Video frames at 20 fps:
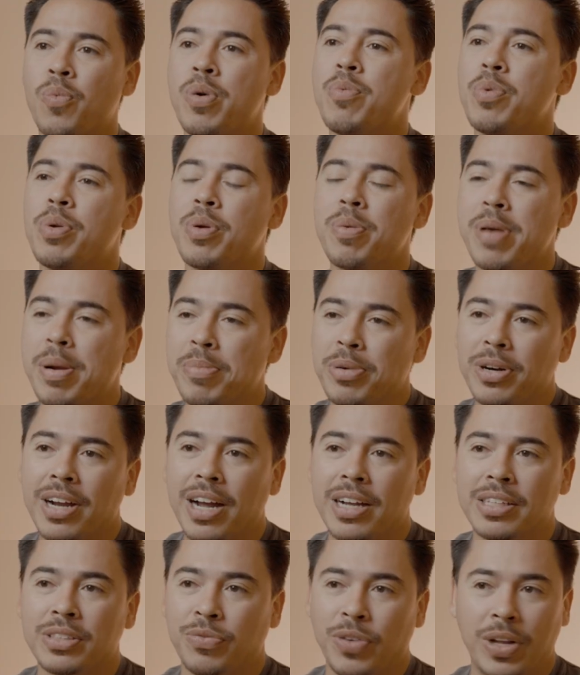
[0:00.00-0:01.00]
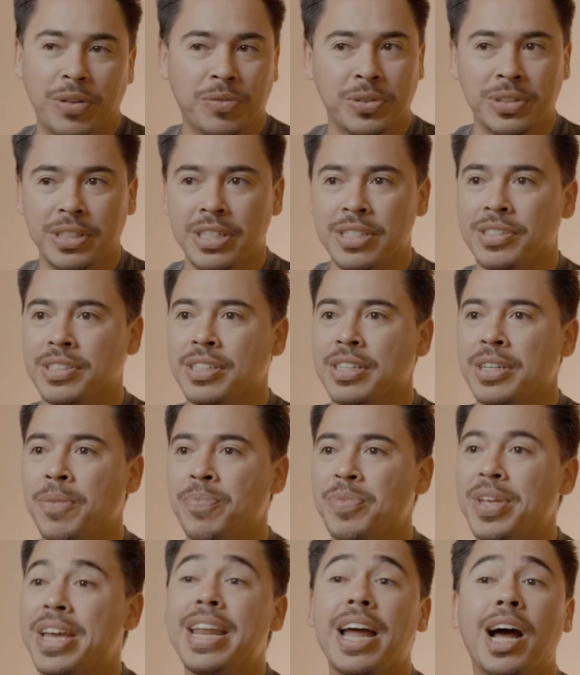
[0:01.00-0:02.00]
When we remember God's faithfulness,
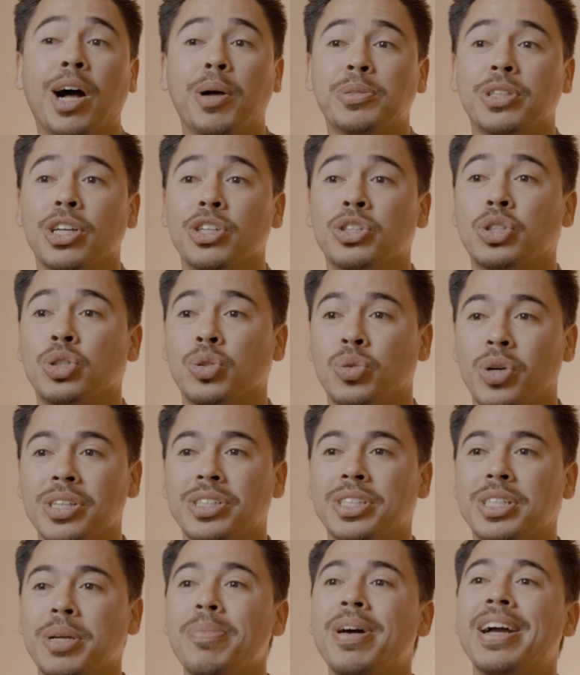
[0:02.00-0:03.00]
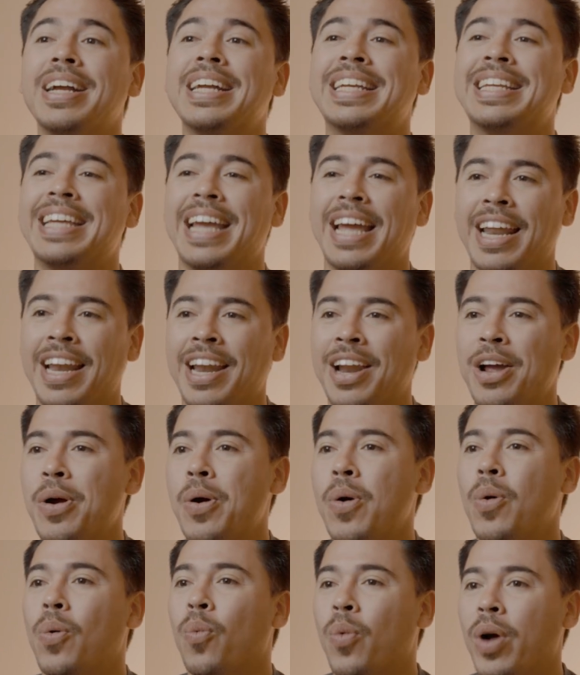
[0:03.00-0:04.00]
it helps us trust Him again
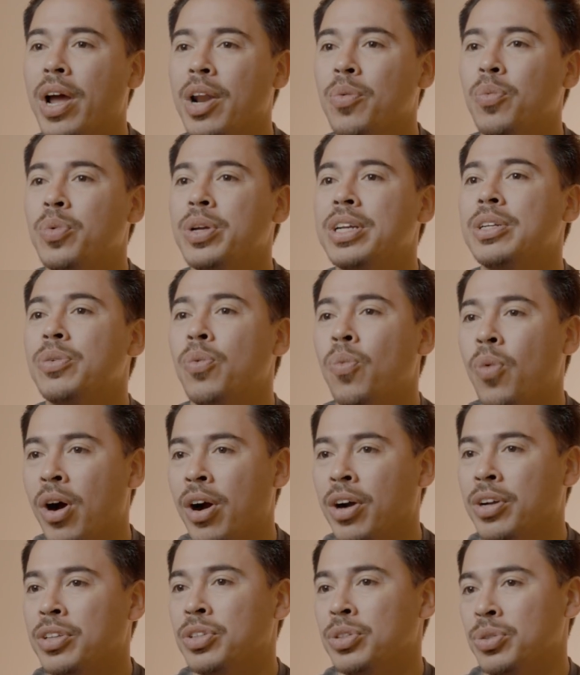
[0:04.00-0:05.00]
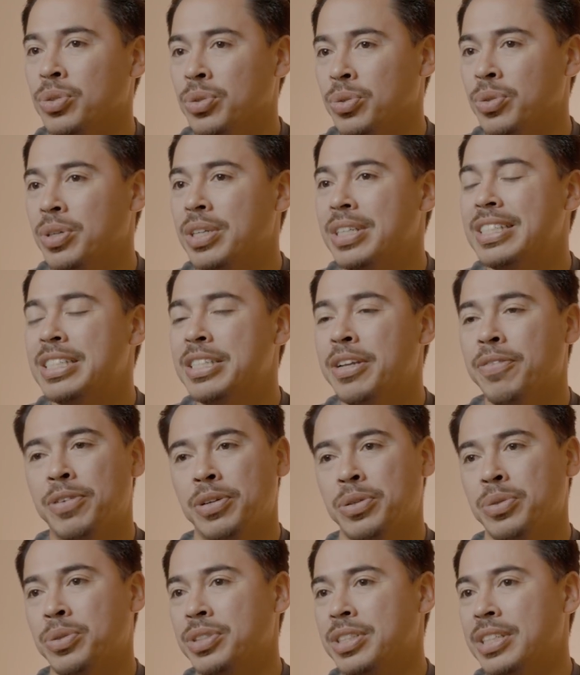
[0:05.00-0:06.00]
when we walk through
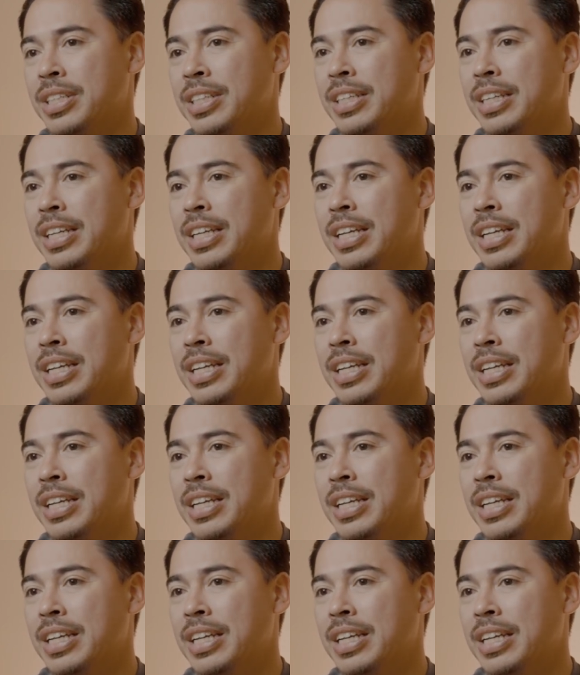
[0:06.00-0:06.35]
difficulty.